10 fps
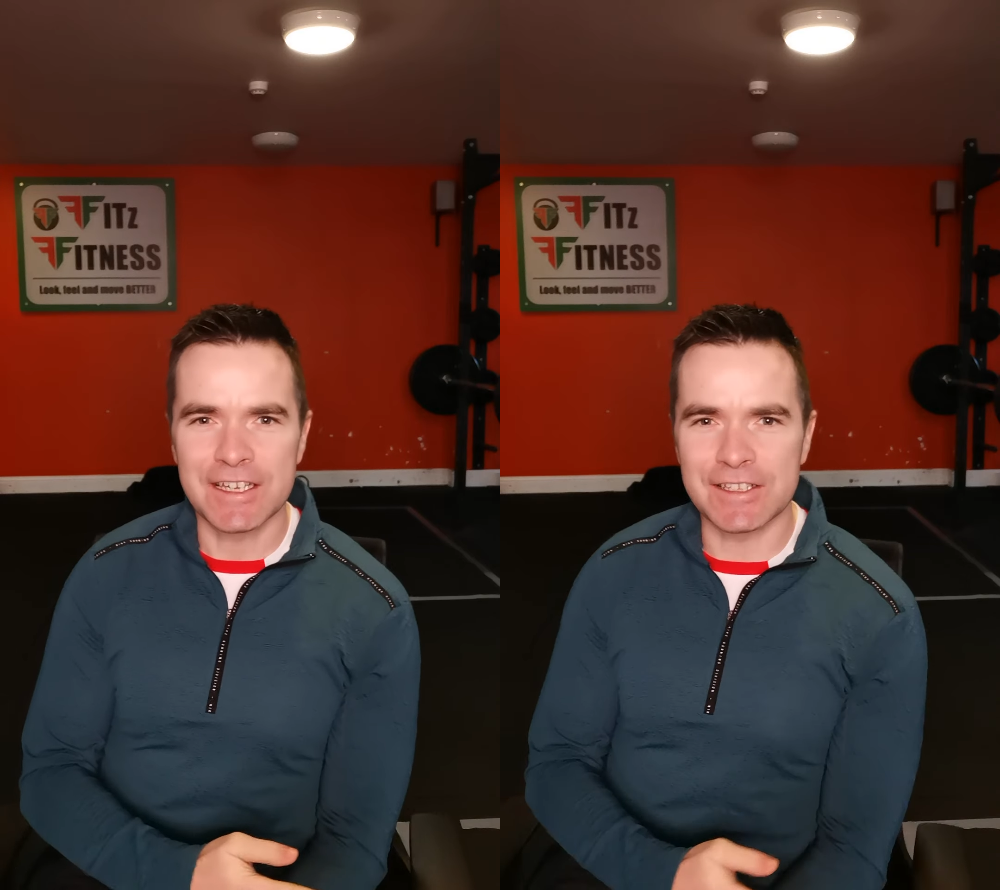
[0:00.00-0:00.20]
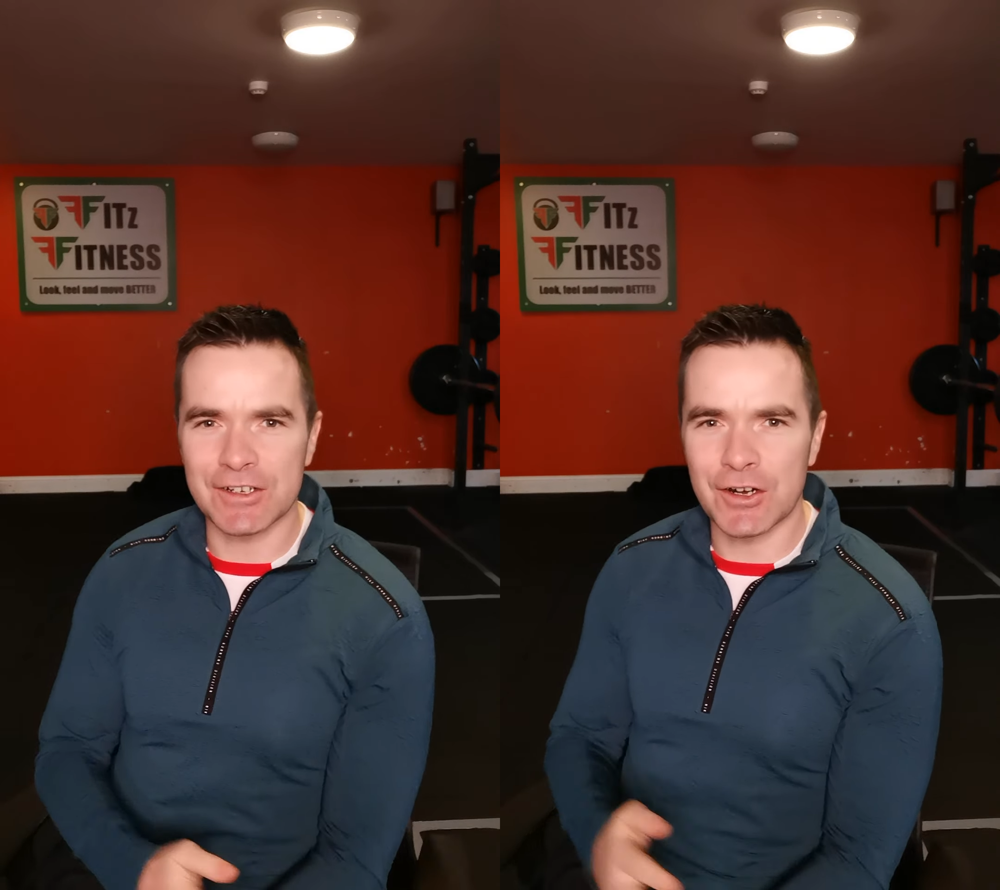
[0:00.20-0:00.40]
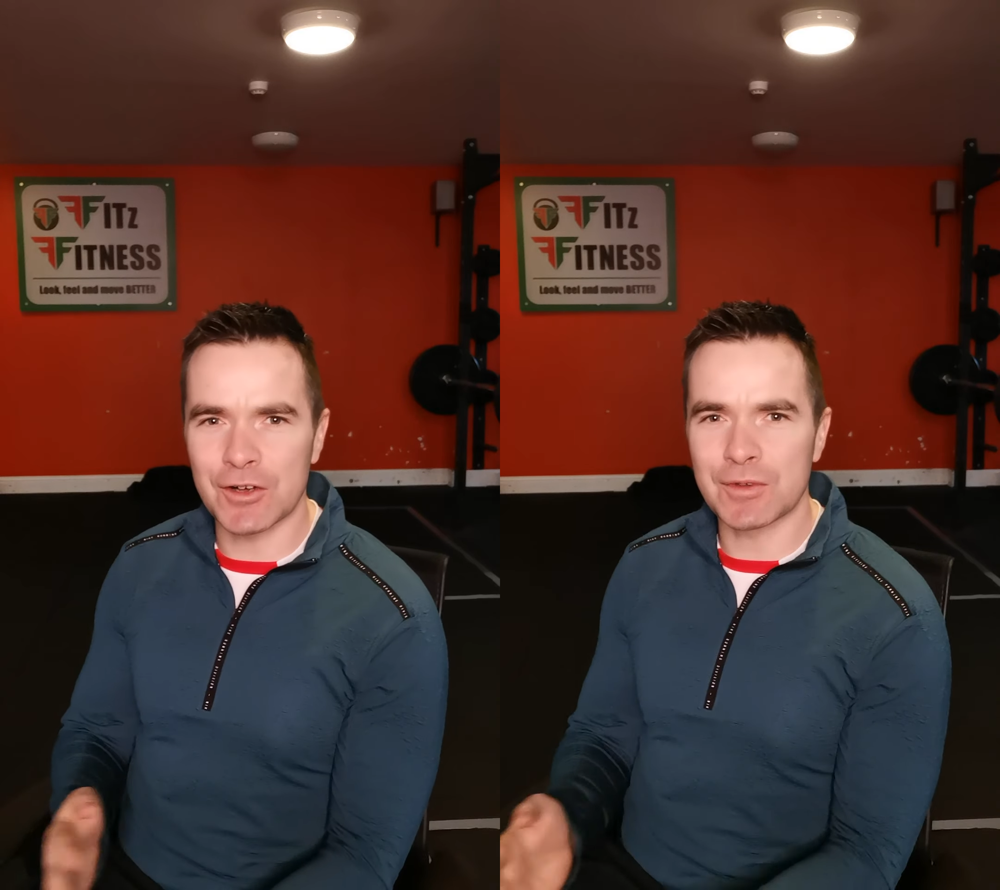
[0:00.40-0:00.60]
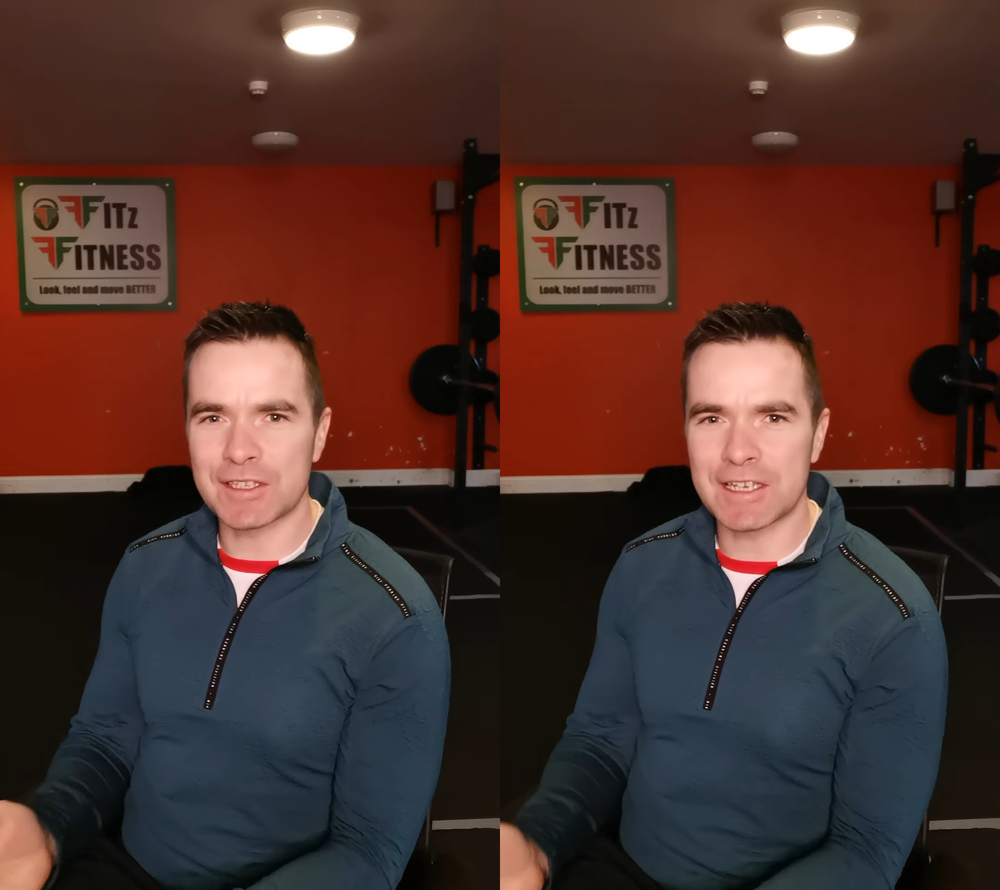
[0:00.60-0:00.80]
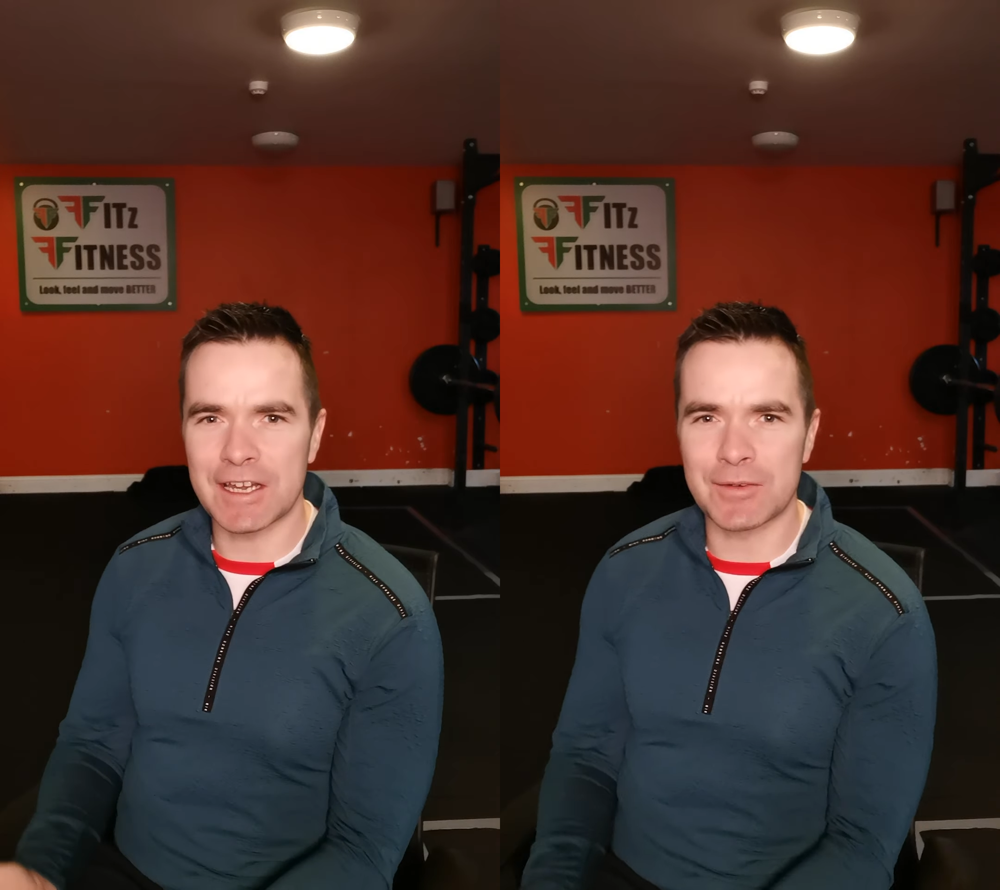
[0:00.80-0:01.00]
It's
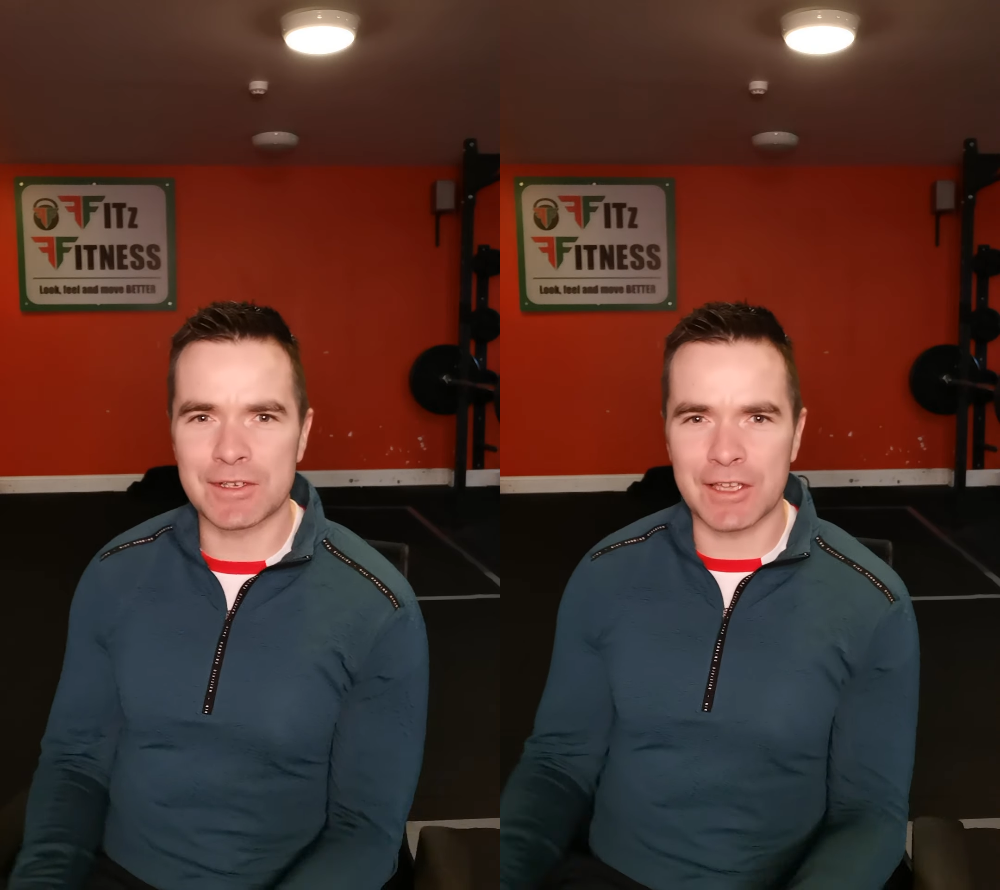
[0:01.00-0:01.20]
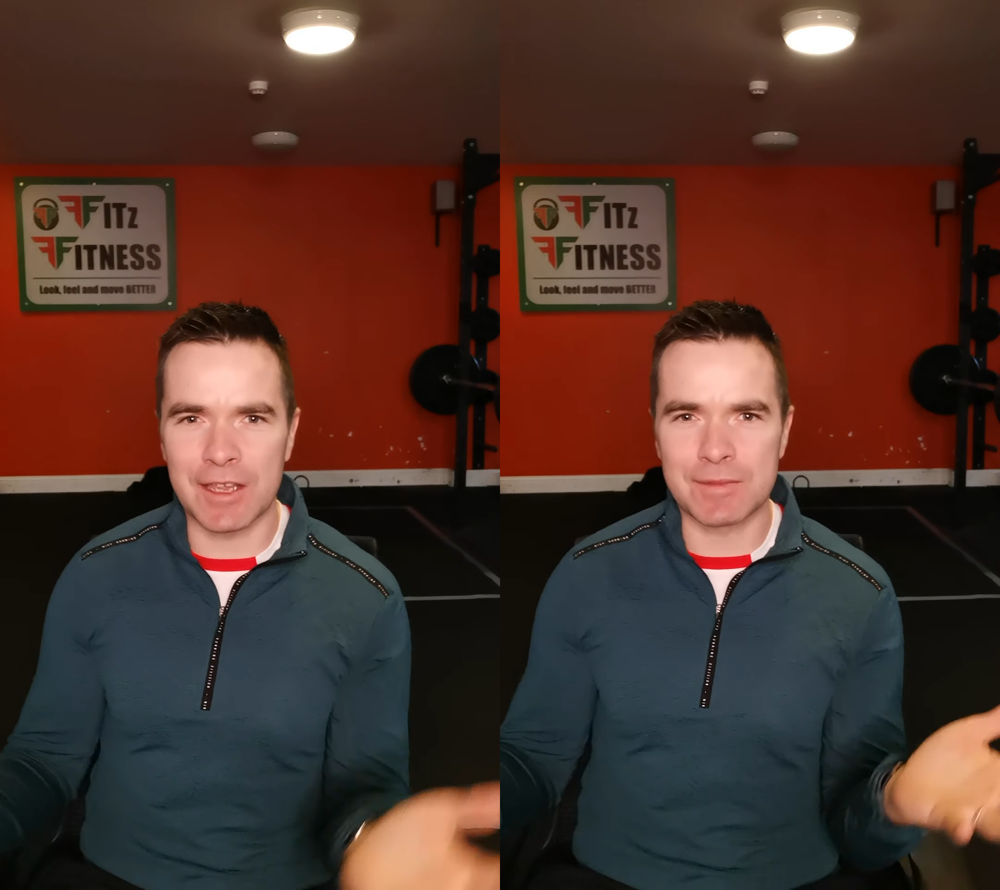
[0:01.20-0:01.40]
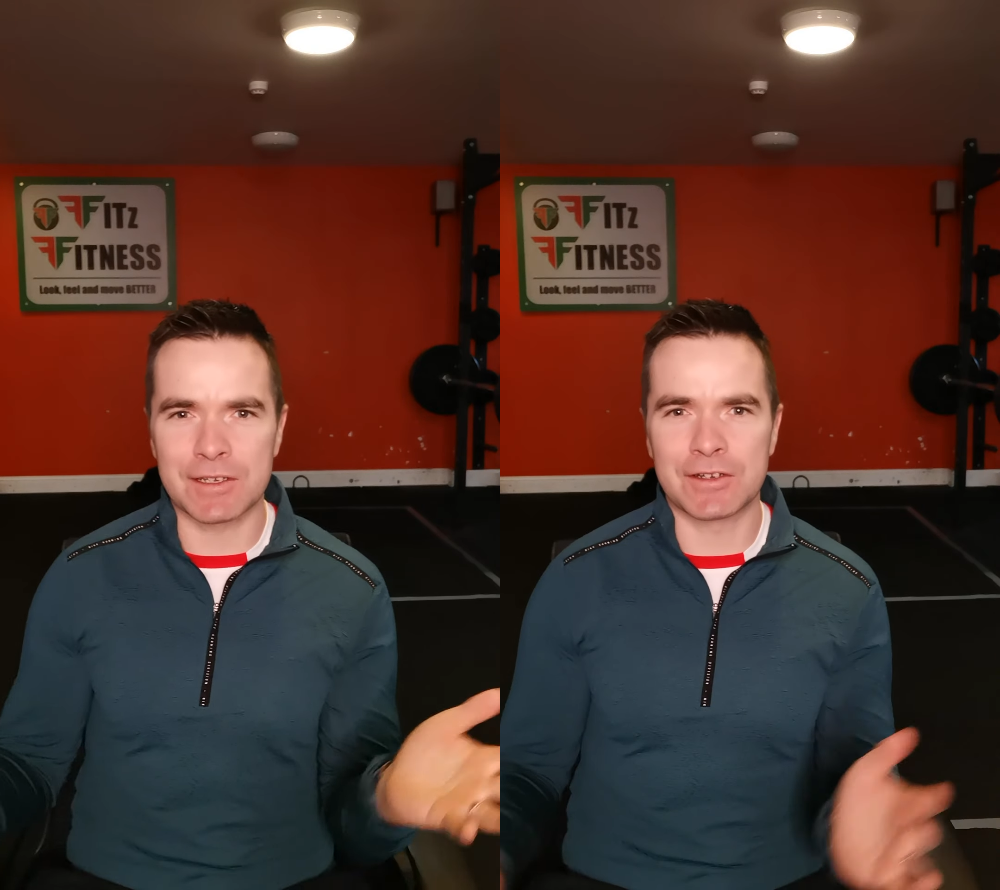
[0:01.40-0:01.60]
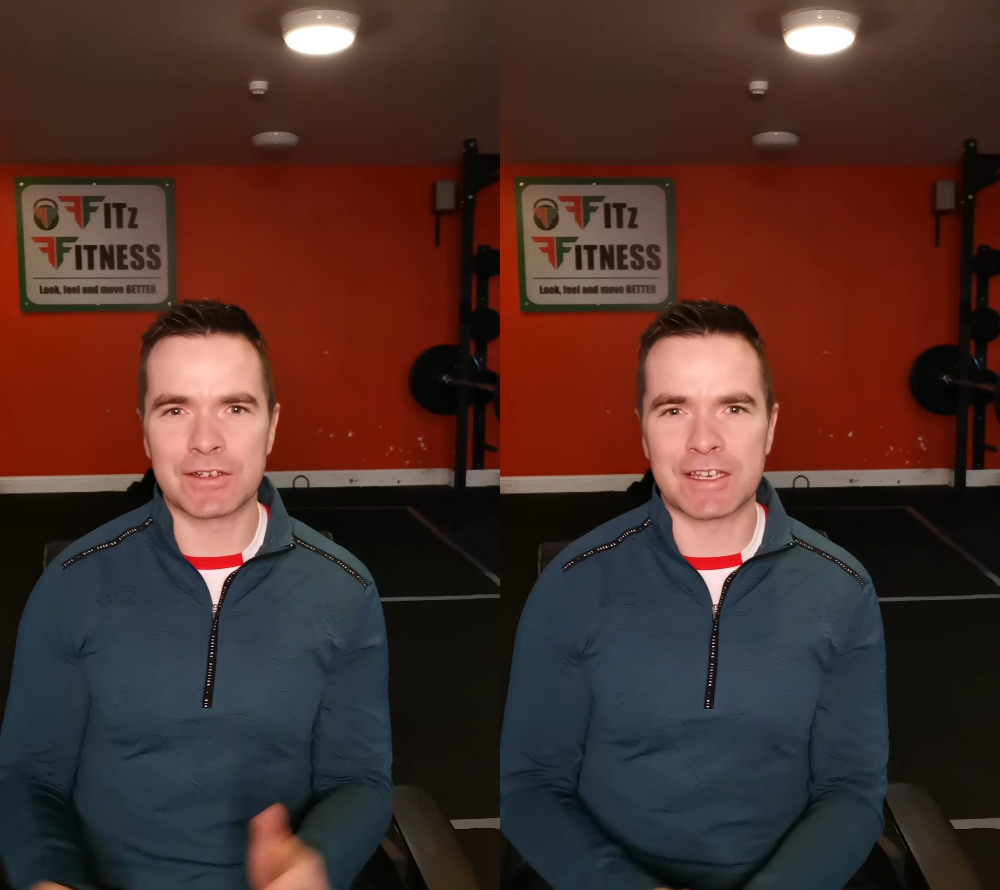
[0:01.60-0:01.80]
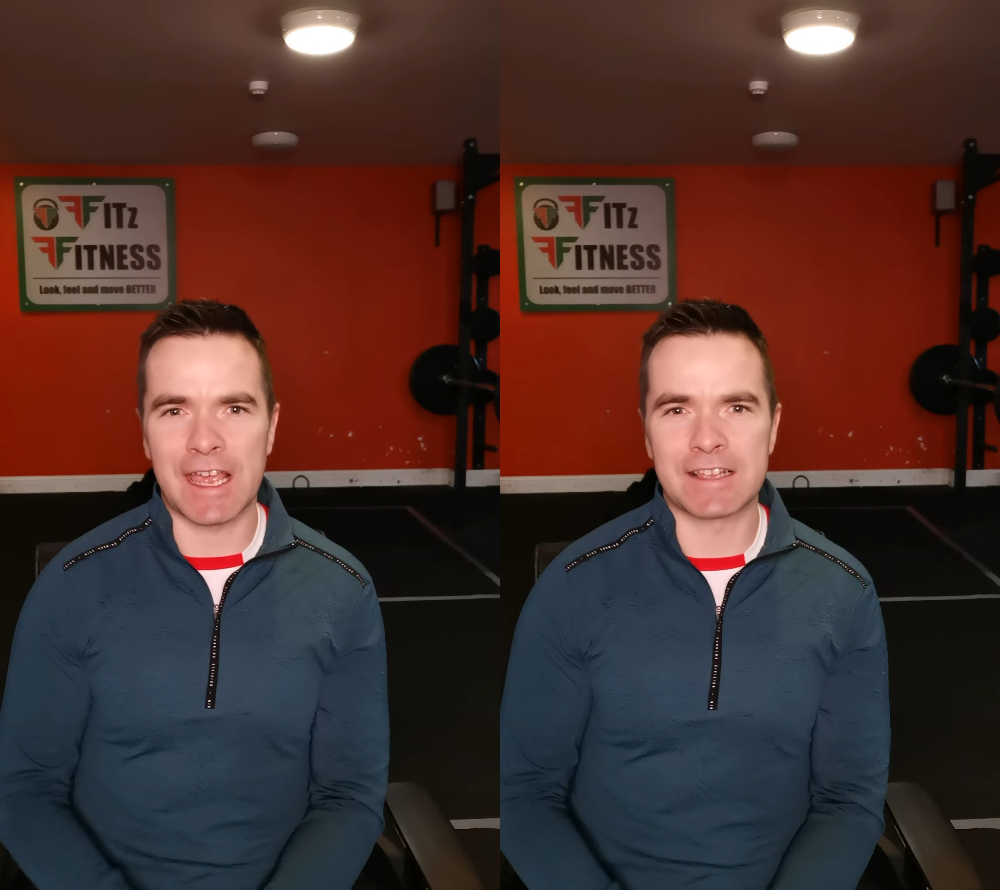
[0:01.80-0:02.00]
always there when times are good.